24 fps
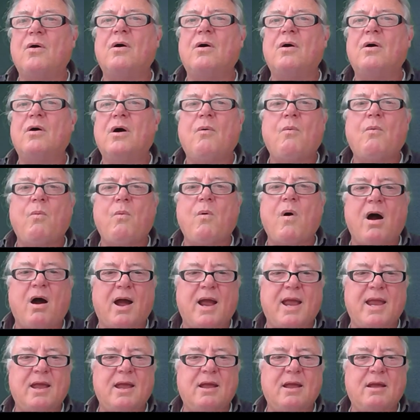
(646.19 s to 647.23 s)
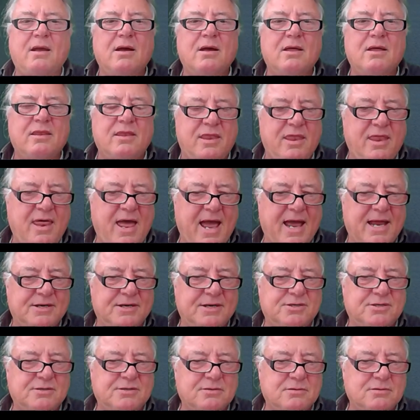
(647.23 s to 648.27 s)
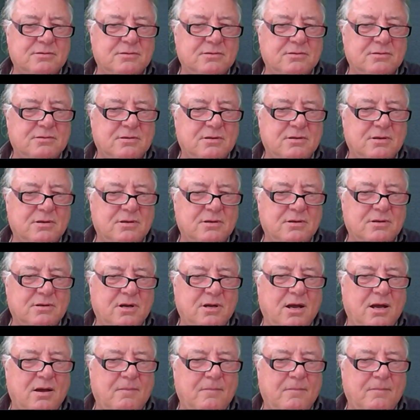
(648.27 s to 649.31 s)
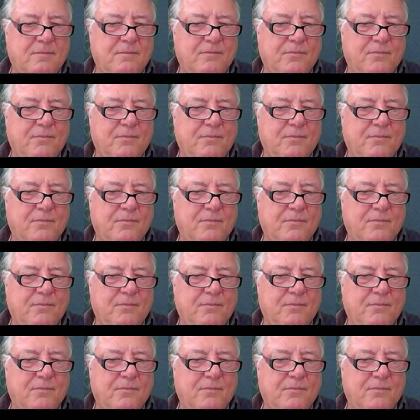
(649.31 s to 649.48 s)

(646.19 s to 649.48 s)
why that um,